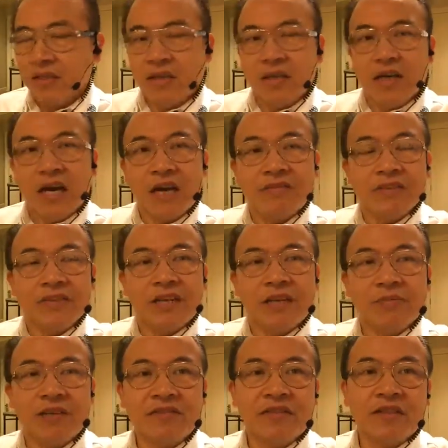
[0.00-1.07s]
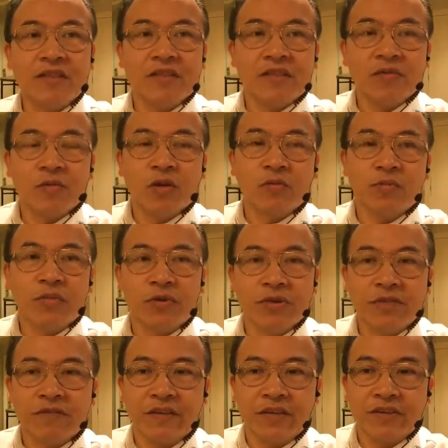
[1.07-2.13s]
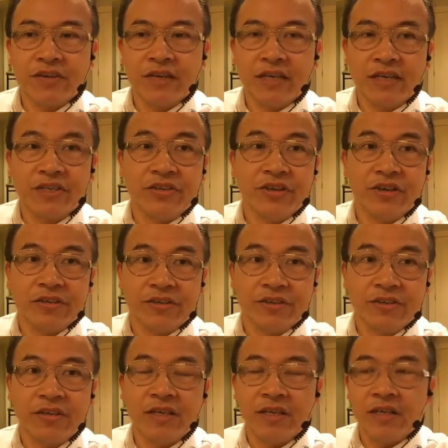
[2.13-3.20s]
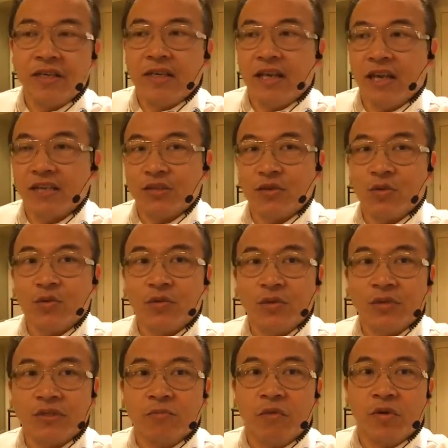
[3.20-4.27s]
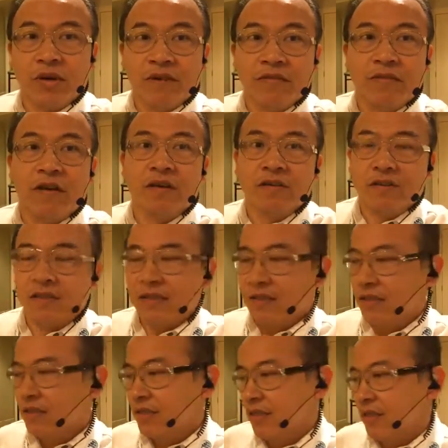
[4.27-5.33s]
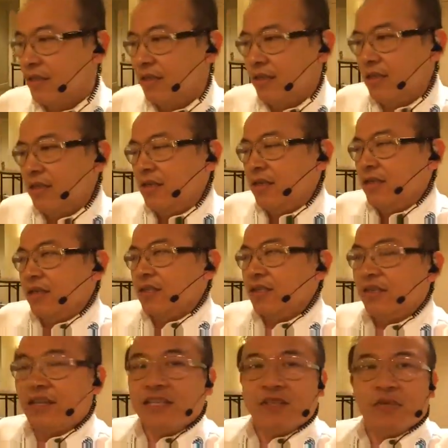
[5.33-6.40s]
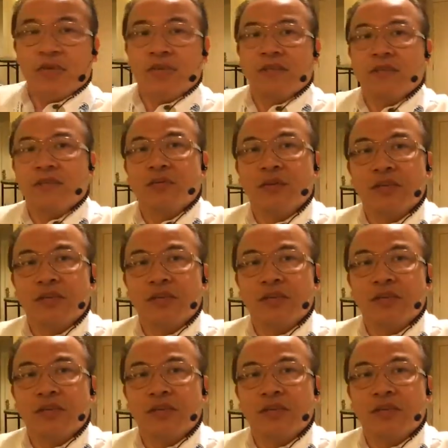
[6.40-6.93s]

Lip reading: oftentimes defendants will point a finger at each other as to who is more at fault. So that's where the